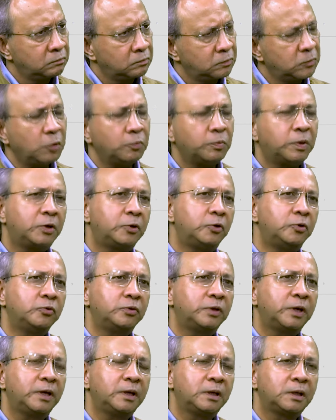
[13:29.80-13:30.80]
No, but do you
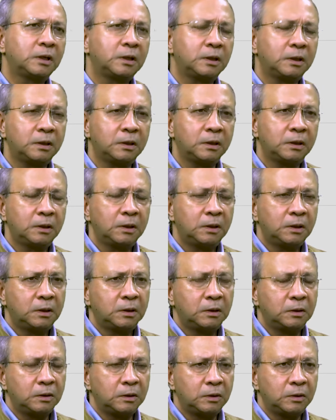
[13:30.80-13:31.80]
think
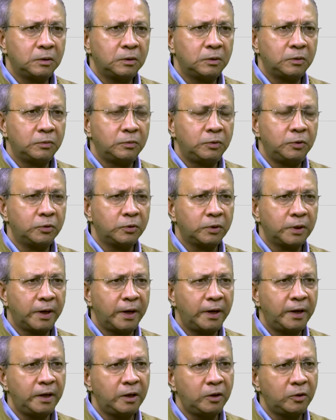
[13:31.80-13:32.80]
you are
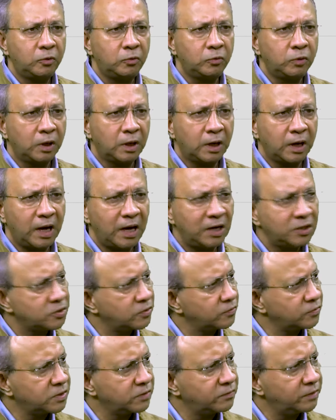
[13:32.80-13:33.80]
heading to a clash
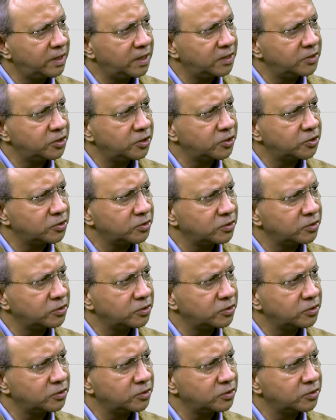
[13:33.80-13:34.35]
of civilizations?